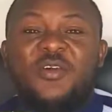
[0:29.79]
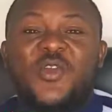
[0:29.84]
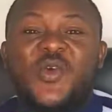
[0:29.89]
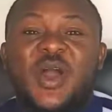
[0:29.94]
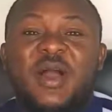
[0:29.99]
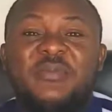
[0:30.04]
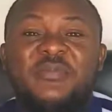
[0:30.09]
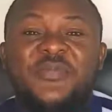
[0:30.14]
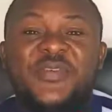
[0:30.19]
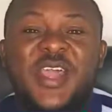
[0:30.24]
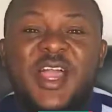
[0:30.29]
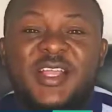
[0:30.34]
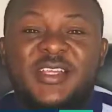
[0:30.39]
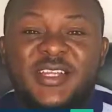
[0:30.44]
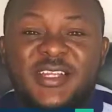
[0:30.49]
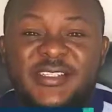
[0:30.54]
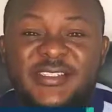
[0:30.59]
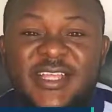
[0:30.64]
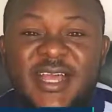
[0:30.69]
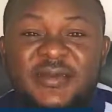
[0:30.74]
Uluwabdi
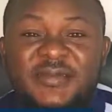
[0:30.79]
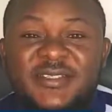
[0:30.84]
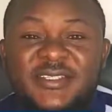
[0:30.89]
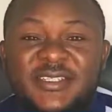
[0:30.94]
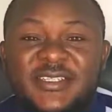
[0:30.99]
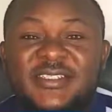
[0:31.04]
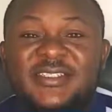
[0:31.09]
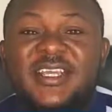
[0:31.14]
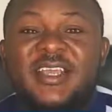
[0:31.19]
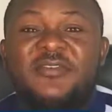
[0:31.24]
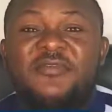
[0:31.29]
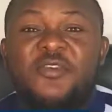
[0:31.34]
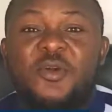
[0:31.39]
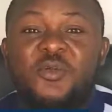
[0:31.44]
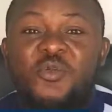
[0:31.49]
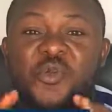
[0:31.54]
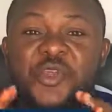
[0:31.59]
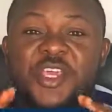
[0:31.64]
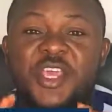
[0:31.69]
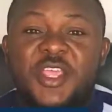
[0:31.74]
Adle Samson is here
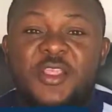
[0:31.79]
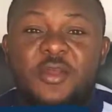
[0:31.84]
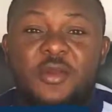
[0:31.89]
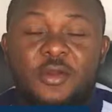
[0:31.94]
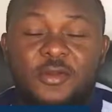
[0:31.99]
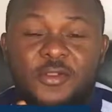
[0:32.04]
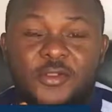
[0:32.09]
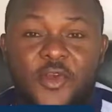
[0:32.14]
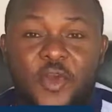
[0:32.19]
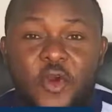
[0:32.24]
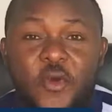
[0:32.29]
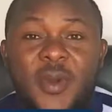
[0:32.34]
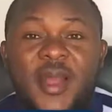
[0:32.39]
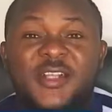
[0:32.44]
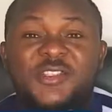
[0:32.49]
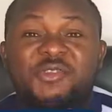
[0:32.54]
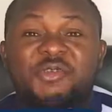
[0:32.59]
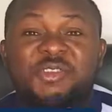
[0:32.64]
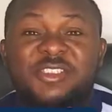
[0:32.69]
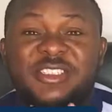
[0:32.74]
from wikito dot com,
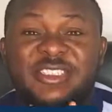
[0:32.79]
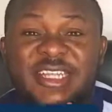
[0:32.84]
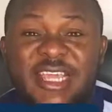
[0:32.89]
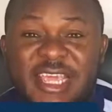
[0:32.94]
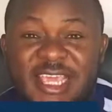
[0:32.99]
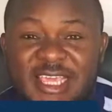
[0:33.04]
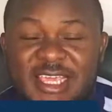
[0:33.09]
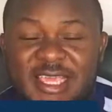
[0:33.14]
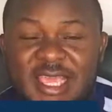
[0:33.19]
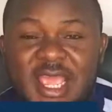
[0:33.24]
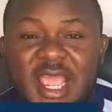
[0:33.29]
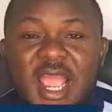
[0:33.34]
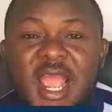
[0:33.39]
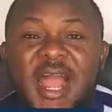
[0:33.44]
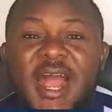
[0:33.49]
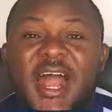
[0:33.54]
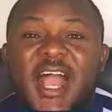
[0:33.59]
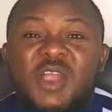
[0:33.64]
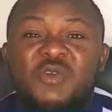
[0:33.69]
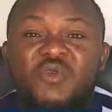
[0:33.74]
and today
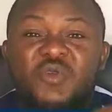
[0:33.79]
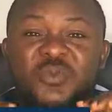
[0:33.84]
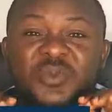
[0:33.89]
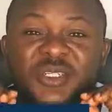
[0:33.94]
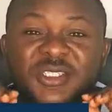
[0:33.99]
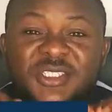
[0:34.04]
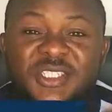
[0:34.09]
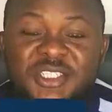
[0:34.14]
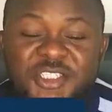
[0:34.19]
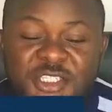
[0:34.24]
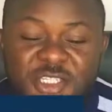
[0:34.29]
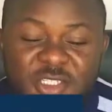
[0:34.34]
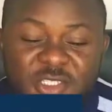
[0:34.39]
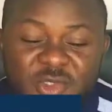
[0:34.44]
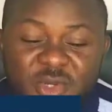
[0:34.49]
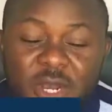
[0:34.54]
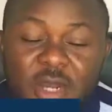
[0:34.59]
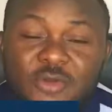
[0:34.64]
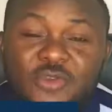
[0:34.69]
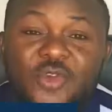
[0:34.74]
I will be teaching
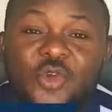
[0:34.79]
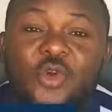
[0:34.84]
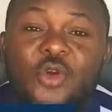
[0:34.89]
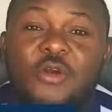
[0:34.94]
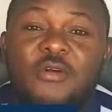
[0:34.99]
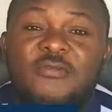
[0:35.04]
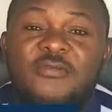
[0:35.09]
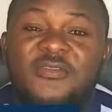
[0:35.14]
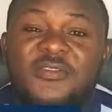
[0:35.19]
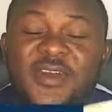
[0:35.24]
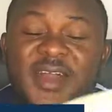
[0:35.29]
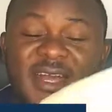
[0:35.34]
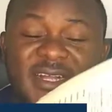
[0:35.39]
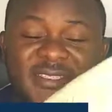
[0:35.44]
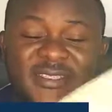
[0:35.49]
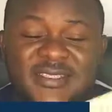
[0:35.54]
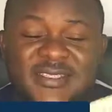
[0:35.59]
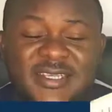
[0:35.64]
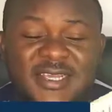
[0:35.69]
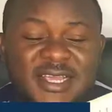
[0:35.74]
you how to
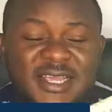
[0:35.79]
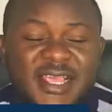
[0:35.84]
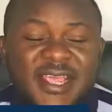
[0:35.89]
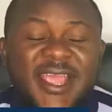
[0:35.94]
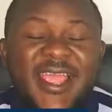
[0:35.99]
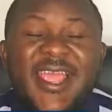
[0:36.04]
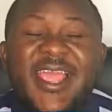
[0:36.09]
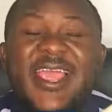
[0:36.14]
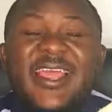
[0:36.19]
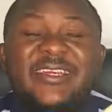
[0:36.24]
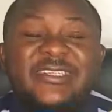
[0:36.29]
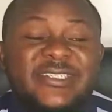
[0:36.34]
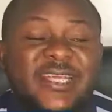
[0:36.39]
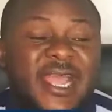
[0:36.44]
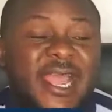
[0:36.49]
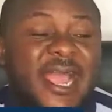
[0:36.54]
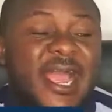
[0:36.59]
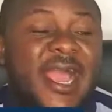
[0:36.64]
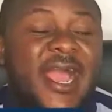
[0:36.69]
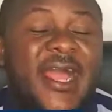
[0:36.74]
convert
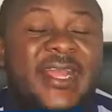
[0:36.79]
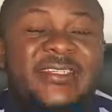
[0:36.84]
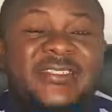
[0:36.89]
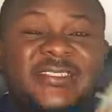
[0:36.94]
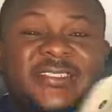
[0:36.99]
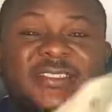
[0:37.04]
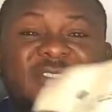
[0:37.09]
any hard